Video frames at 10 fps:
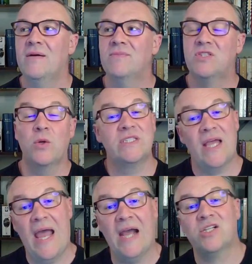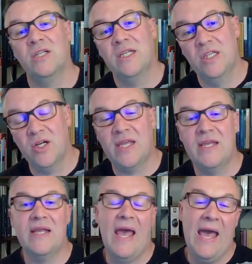So it's actually
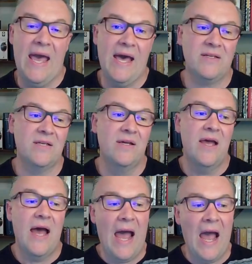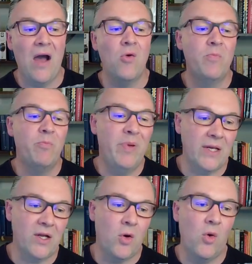looking at how
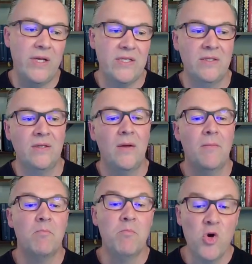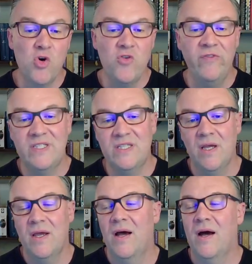Bitcoin moves
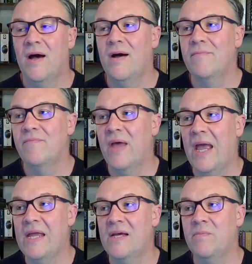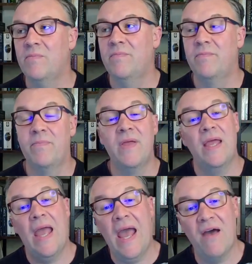and
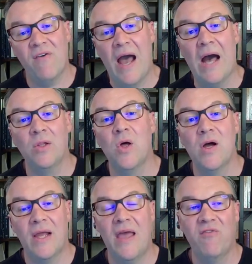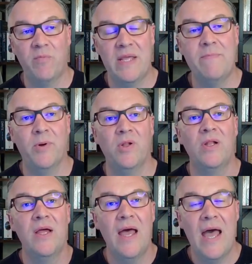how long have
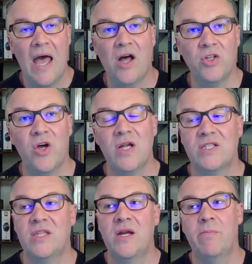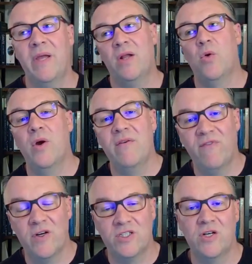people held on to their Bitcoin
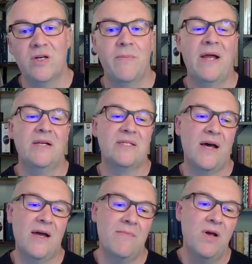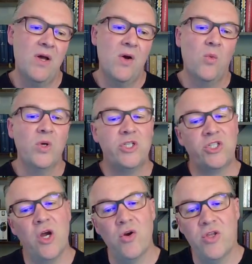for a certain amount of time, would
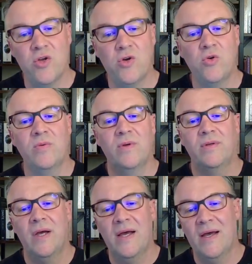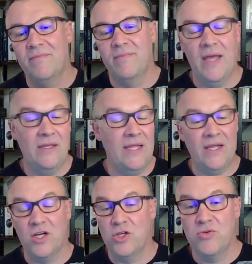show you, and they
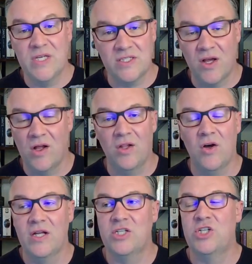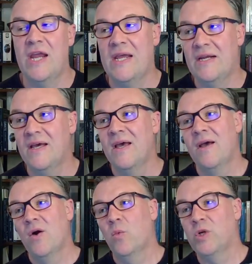can do this all on chain,
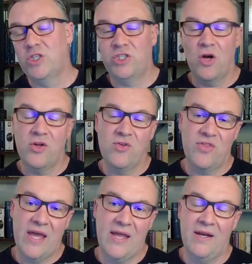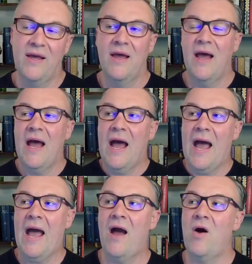would show you then
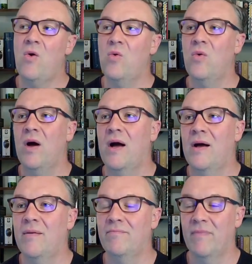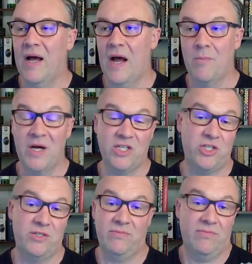how
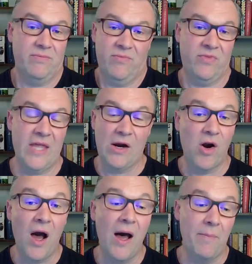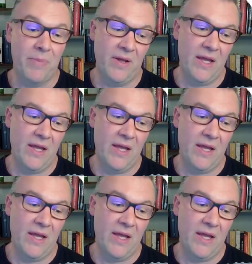much they're up.